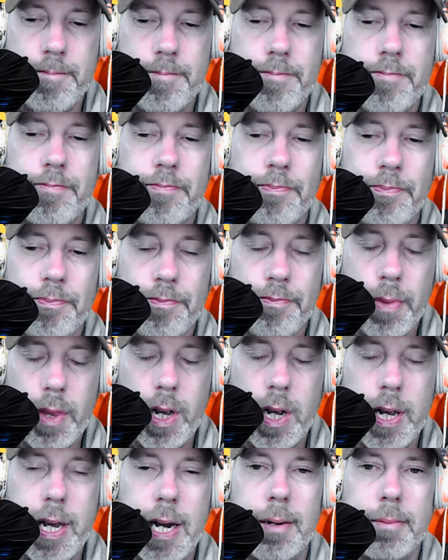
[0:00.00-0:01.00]
I don't need
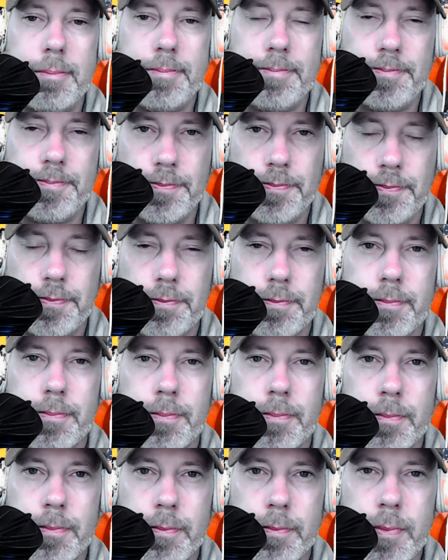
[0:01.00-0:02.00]
anybody
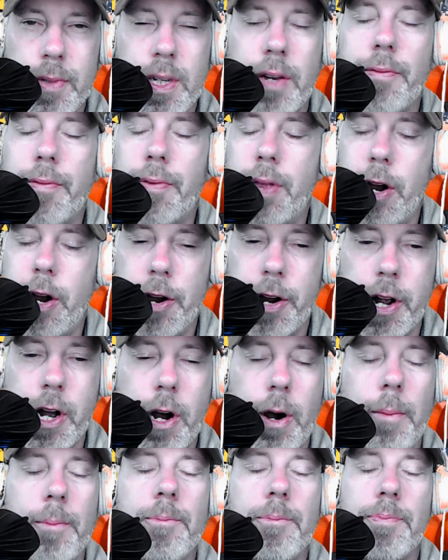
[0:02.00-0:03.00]
validation. She wants to be on
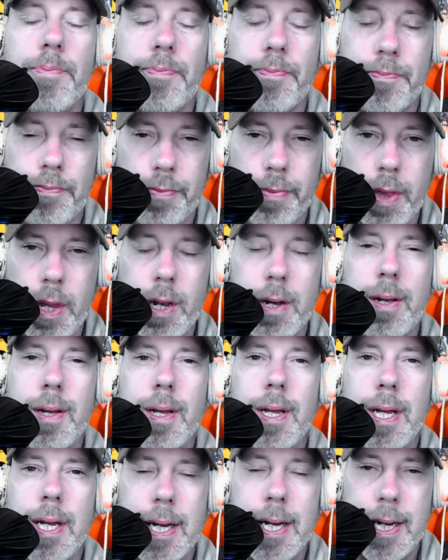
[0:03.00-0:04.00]
there and use that to be
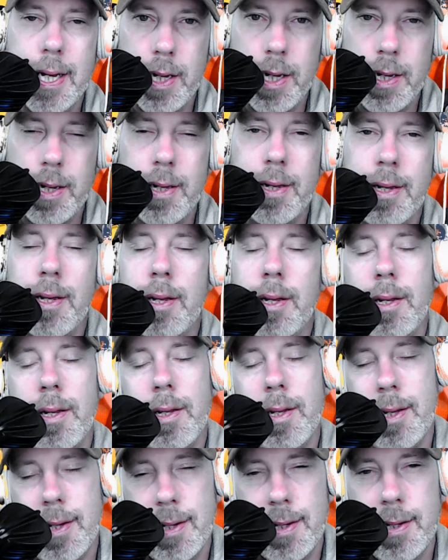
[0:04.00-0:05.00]
her. You know what I mean? It's
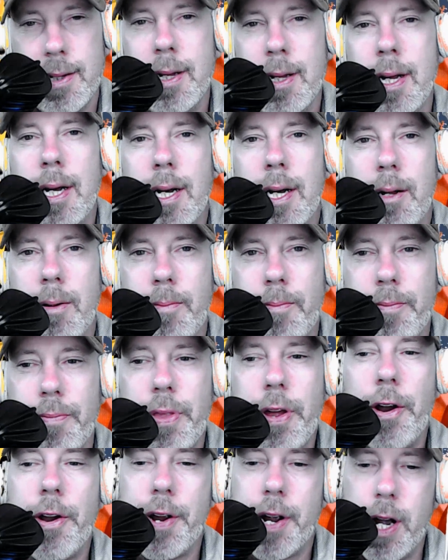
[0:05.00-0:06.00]
like, no.
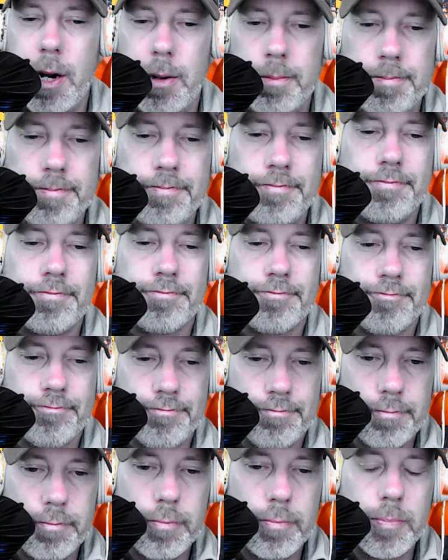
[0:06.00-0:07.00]
And I
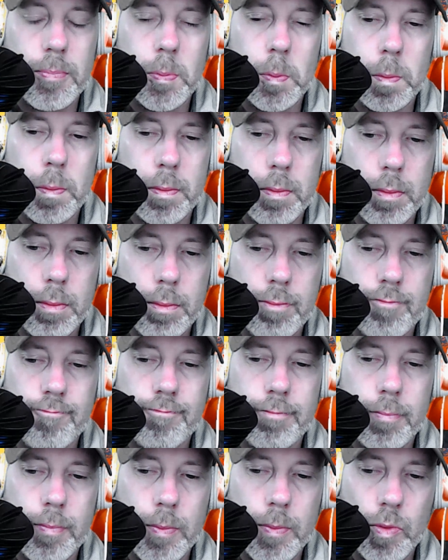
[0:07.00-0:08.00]
went up there. I went back
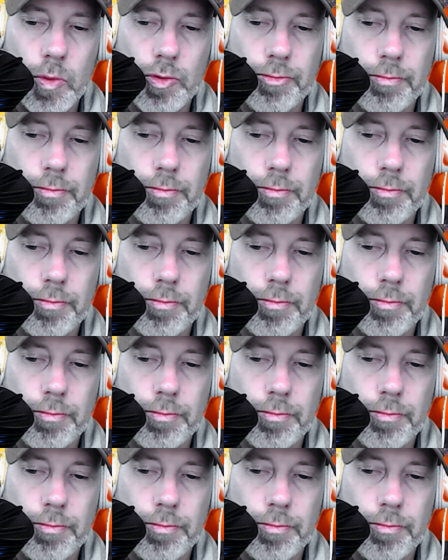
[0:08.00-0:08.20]
on there,